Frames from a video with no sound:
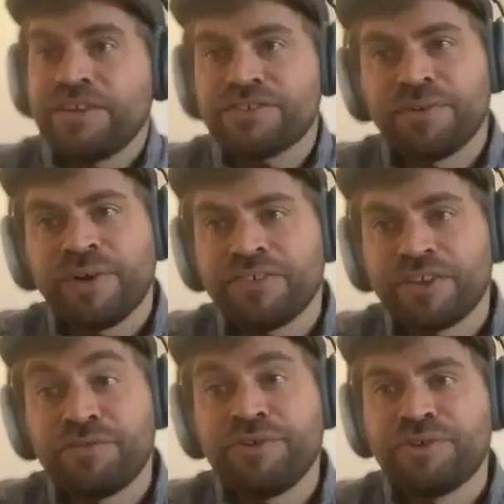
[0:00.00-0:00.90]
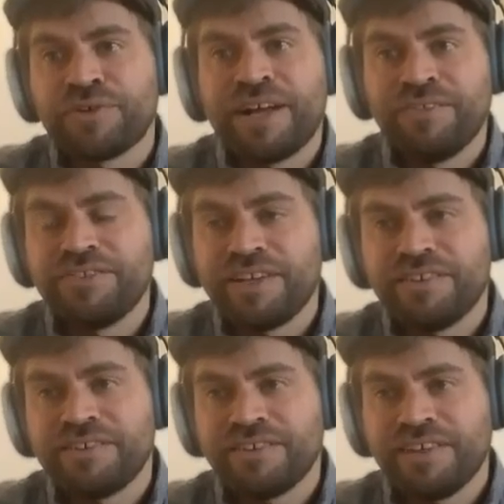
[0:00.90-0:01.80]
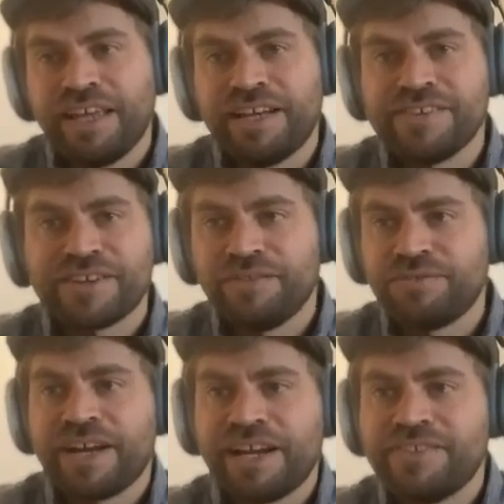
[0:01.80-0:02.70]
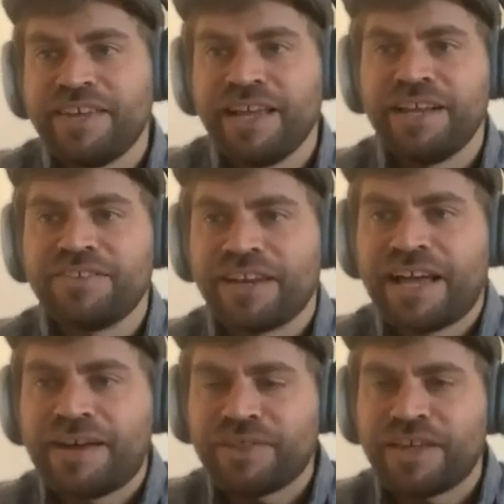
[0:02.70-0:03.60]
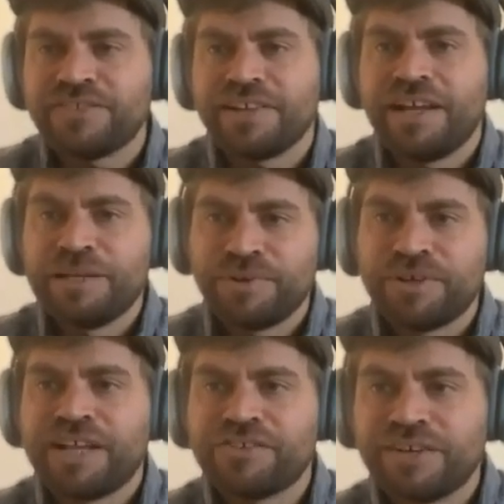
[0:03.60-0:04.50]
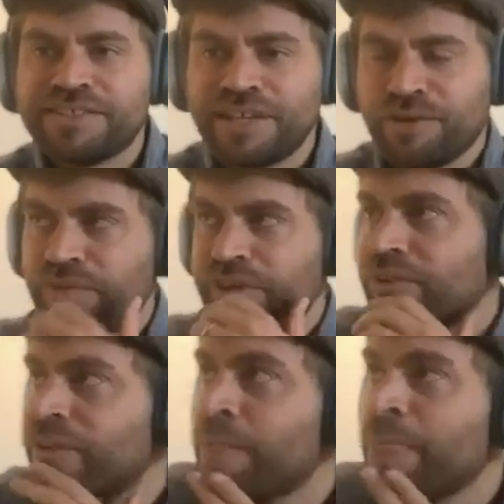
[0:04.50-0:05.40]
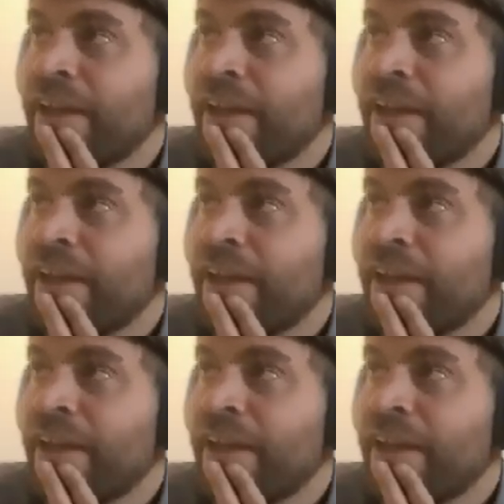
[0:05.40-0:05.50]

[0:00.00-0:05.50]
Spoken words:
but it's always going to feel grounded in its own reality, and it's going to have that slightly more naturalistic feel.